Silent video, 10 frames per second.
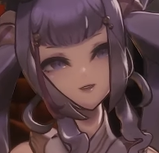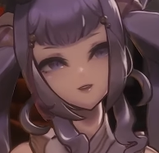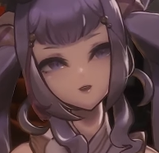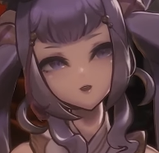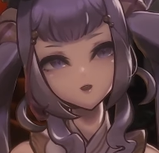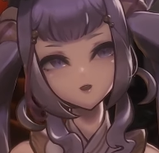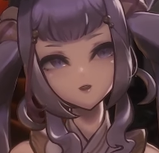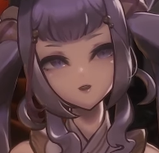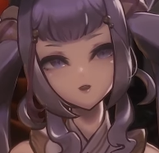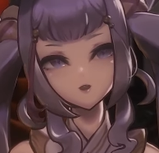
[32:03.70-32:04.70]

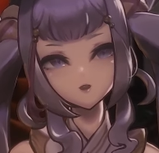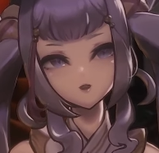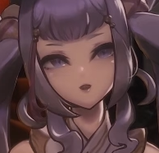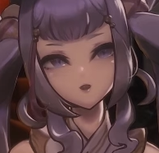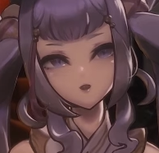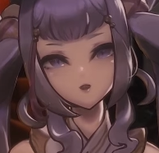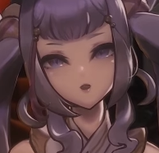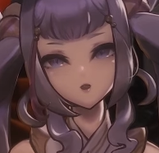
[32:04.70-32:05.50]
[no speech]